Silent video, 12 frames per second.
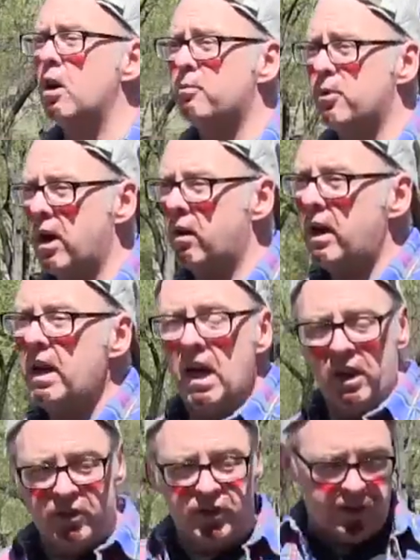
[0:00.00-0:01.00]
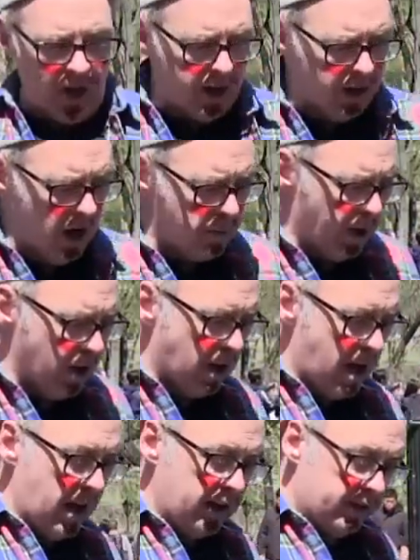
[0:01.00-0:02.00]
our prairie, sucking up our
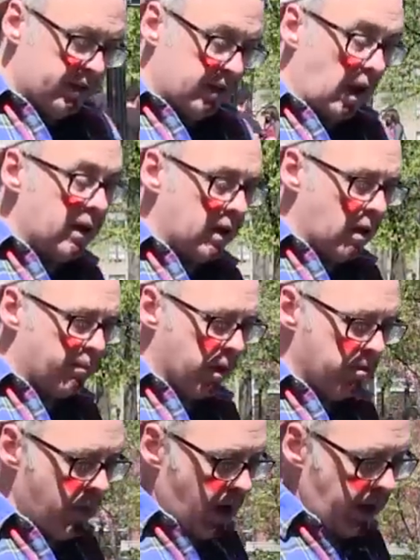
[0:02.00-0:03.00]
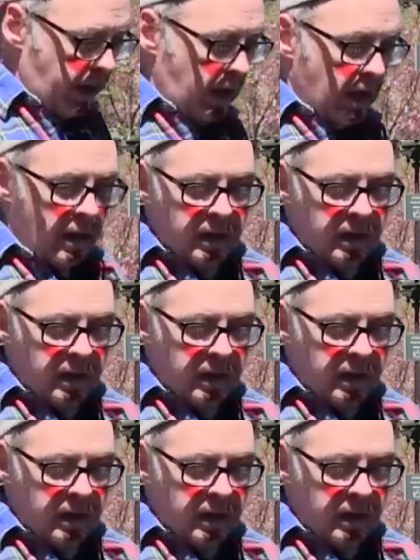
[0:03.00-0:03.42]
land, sucking up our money,